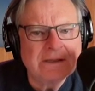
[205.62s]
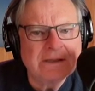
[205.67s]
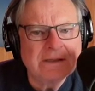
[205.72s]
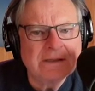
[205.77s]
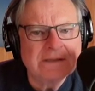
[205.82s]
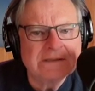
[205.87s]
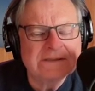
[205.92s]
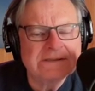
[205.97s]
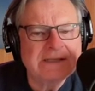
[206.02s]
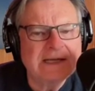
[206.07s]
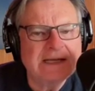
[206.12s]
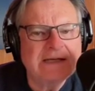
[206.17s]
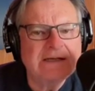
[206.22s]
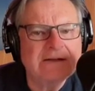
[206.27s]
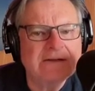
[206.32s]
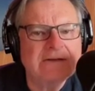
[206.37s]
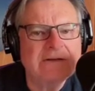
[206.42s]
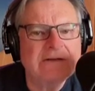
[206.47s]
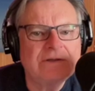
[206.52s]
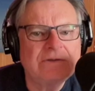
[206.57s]
State
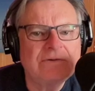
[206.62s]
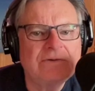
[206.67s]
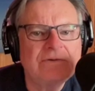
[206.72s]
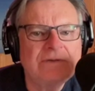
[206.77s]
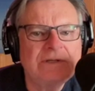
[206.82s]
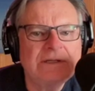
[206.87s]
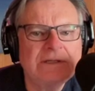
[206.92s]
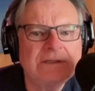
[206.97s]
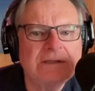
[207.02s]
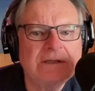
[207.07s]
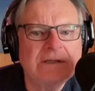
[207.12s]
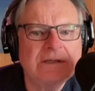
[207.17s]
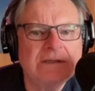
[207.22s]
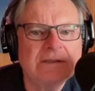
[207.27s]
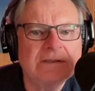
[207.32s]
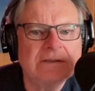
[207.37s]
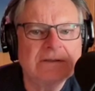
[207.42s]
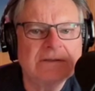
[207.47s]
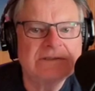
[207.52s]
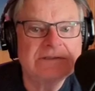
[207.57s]
of the Union,
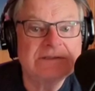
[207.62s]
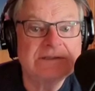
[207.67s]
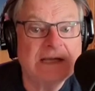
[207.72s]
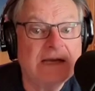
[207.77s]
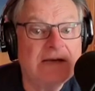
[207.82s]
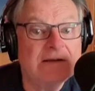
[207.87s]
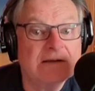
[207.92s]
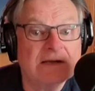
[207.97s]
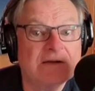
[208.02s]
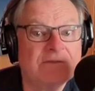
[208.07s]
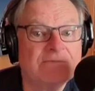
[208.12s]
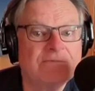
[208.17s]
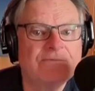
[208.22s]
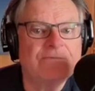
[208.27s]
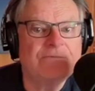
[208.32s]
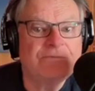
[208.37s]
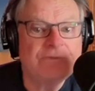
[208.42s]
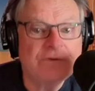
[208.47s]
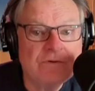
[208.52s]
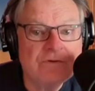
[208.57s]
State of
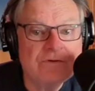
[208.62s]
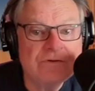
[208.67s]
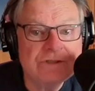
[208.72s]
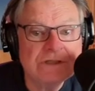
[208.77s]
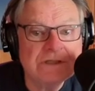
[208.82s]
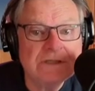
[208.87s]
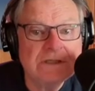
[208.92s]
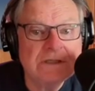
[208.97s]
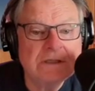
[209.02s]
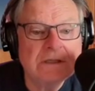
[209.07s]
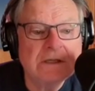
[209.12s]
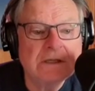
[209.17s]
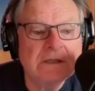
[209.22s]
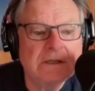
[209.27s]
Confusion